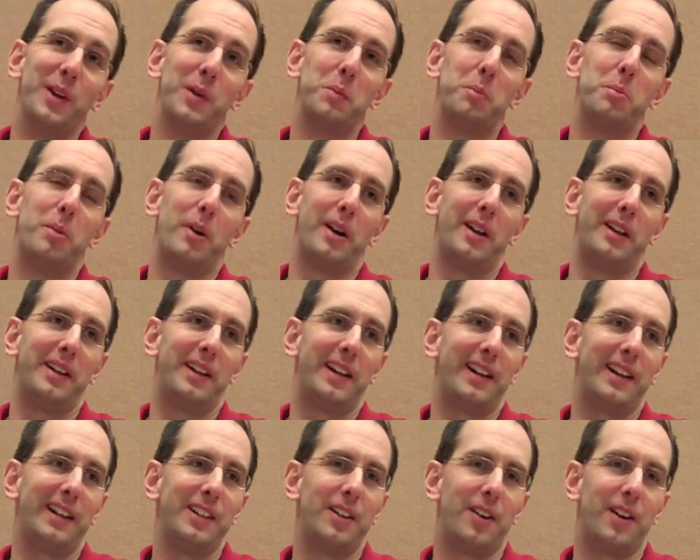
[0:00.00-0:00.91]

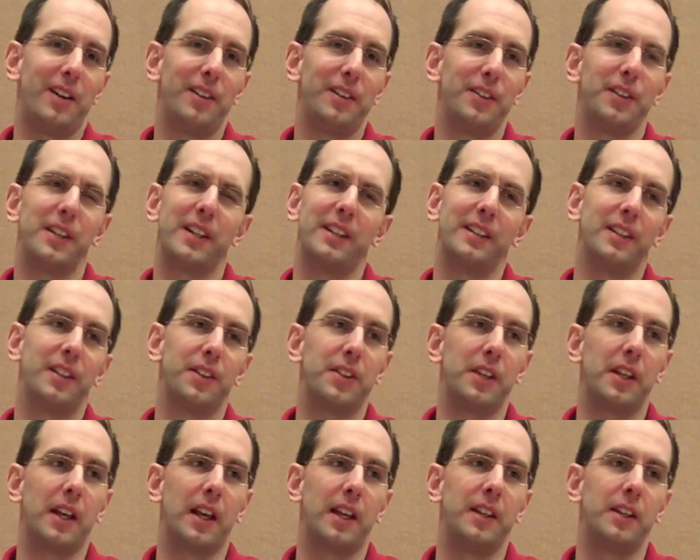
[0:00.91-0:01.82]
but the
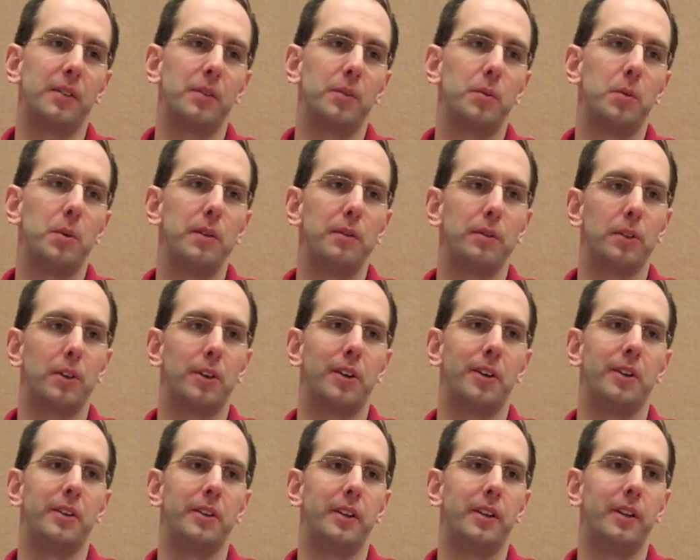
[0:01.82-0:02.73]
thing I think we've
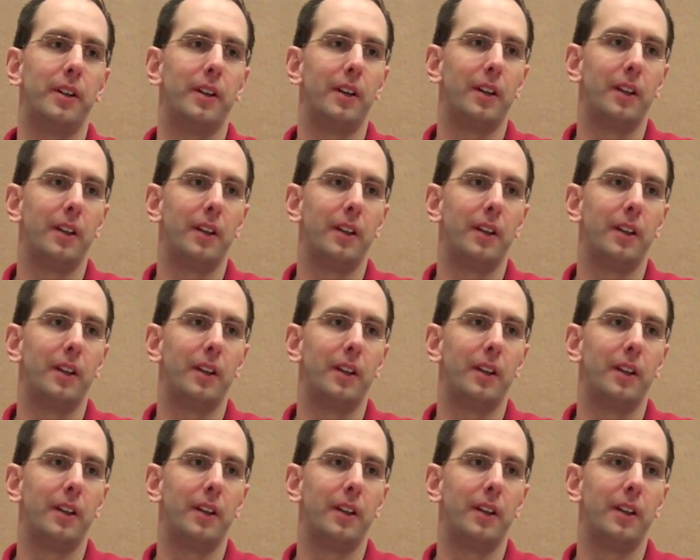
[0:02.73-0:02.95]
learned,